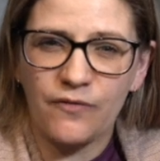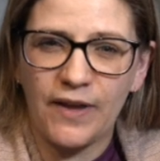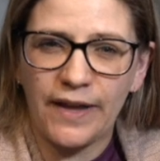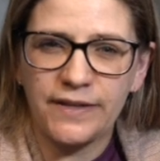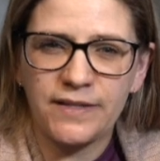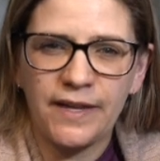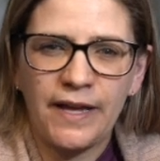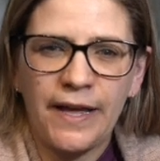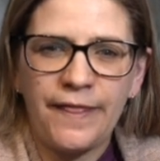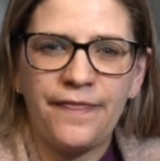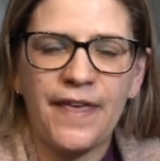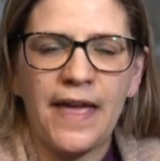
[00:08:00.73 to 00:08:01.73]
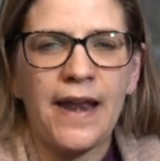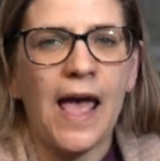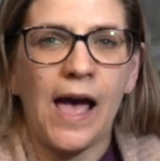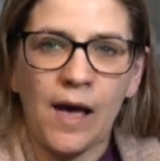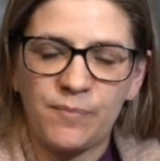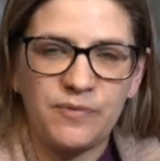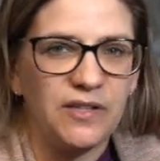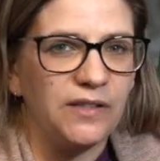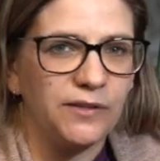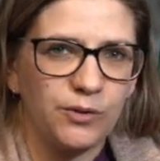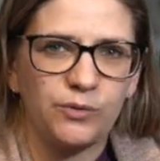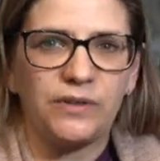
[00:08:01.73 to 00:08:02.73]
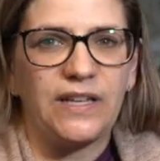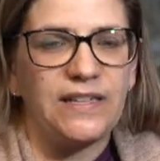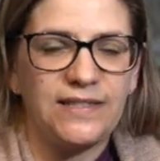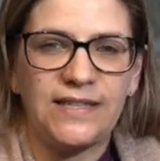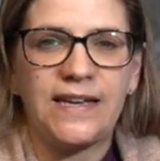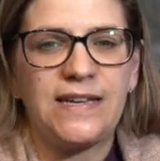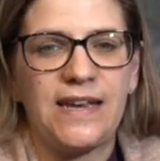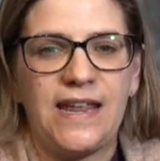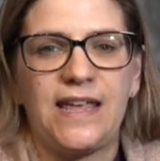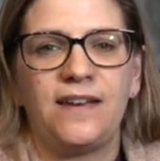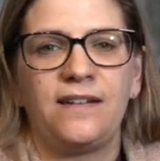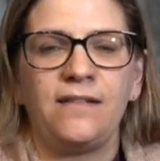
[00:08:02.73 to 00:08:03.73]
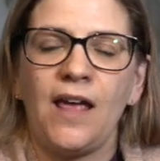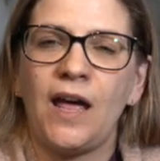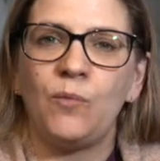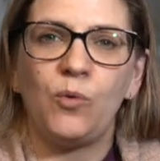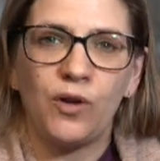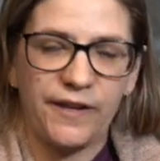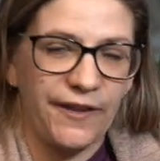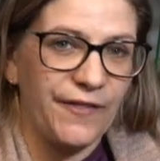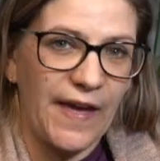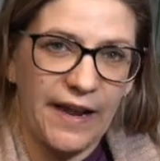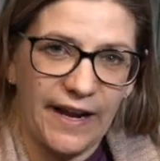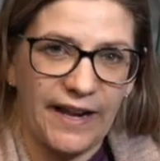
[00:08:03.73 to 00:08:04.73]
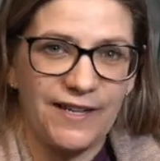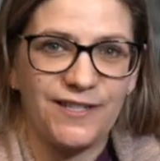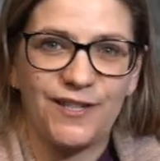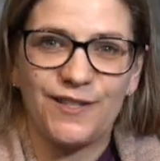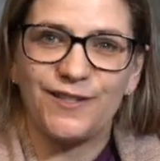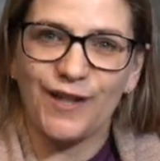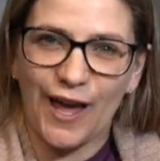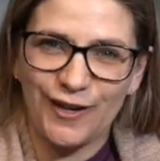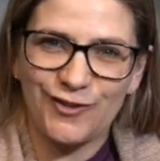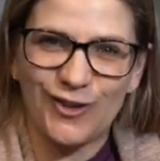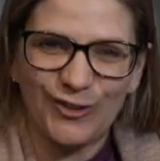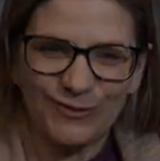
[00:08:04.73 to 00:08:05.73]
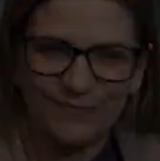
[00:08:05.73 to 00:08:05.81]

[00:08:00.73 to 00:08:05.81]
of it, then absolutely send it in and we'll get that added to the slideshow.